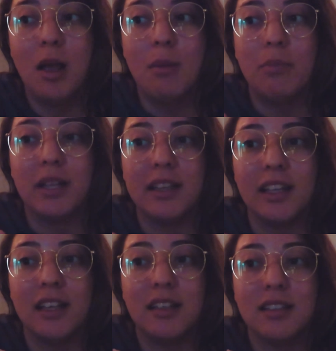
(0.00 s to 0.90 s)
but
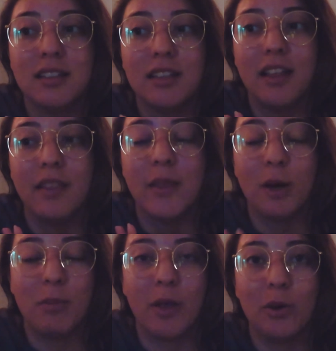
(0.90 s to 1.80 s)
that their
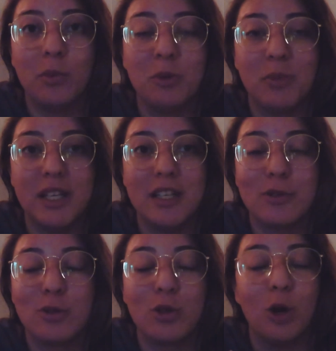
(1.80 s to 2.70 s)
mother would be
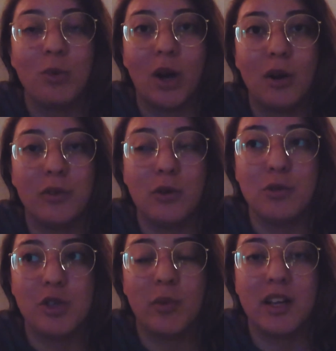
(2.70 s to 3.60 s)
so proud of who
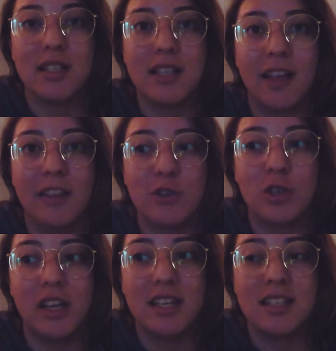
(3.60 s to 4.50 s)
she was and that
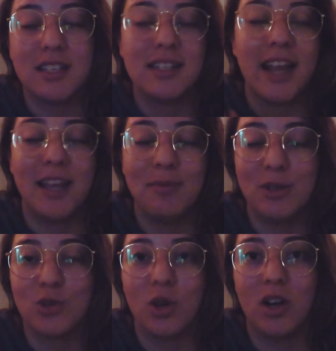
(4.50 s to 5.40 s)
she needs to stay and be
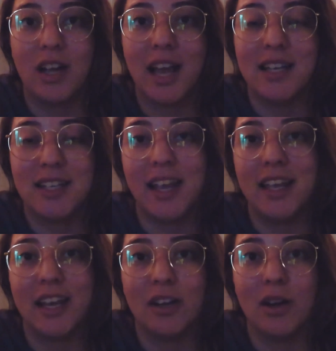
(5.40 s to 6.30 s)
strong and take
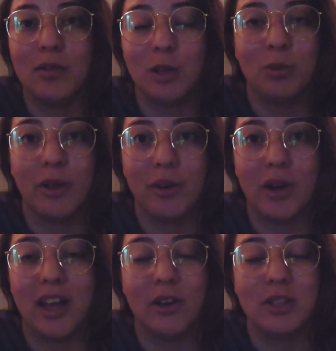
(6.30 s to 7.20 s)
care of her brother
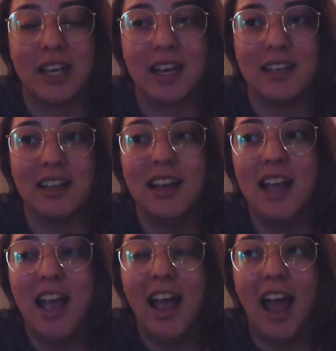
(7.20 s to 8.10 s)
and her dad
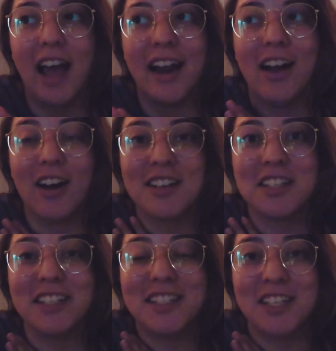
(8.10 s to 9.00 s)
and I
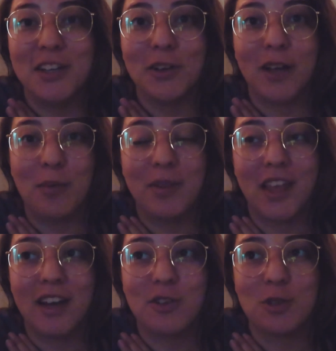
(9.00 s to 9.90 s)
honestly teared up at
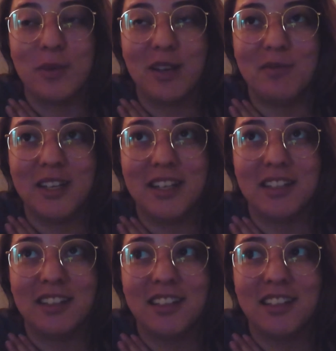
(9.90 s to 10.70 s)
that. It just made me